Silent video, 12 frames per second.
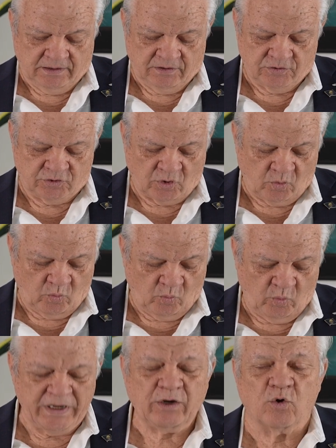So
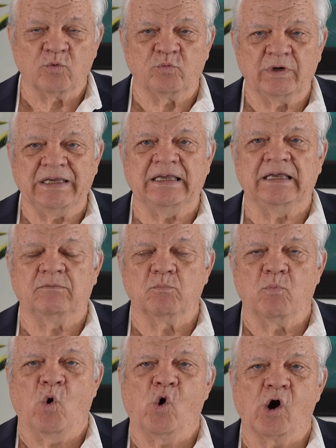we don't need
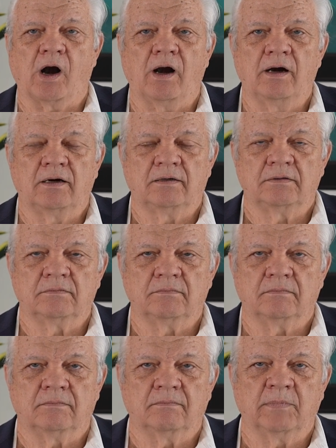more
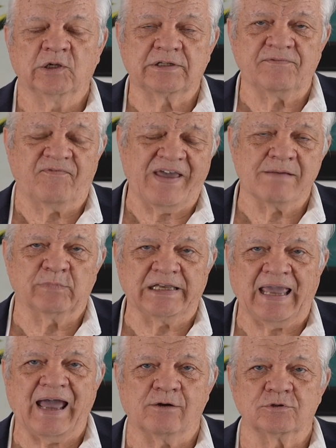multifamily
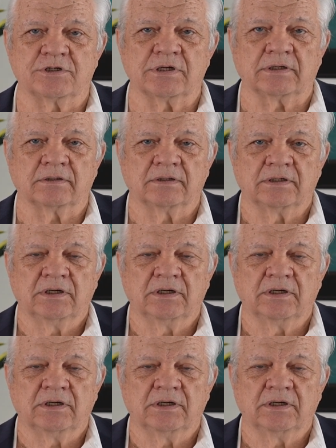housing,